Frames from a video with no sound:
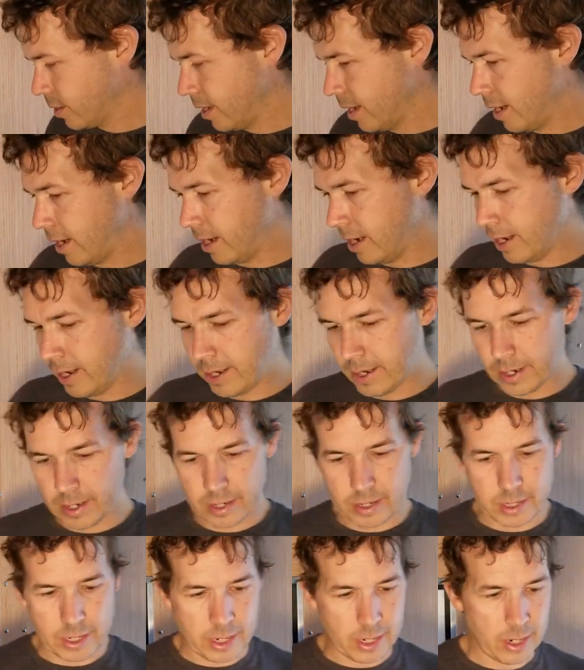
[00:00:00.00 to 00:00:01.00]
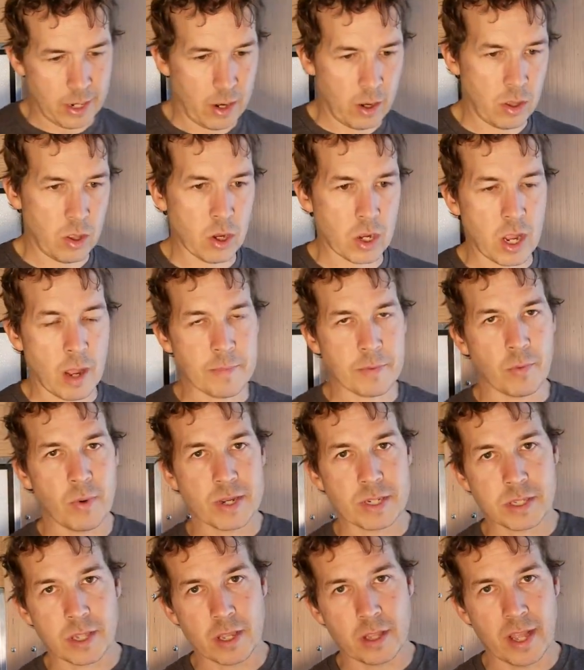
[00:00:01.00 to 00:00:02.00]
Uh, and uh, I'll hook up the
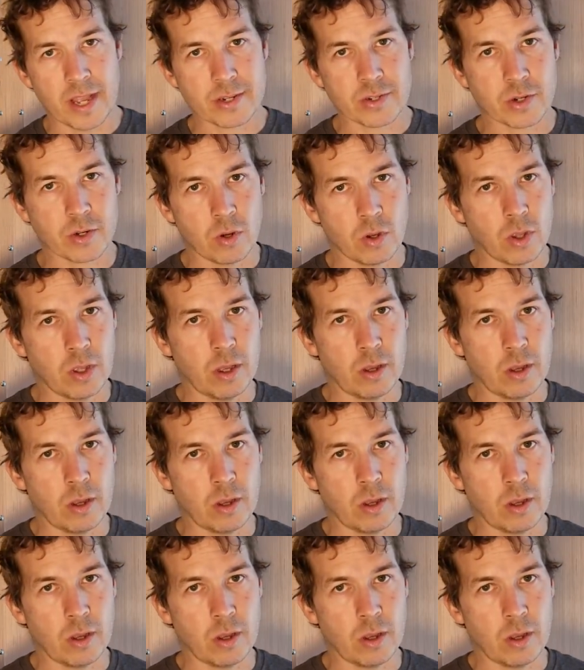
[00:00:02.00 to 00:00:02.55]
rest of the electrical.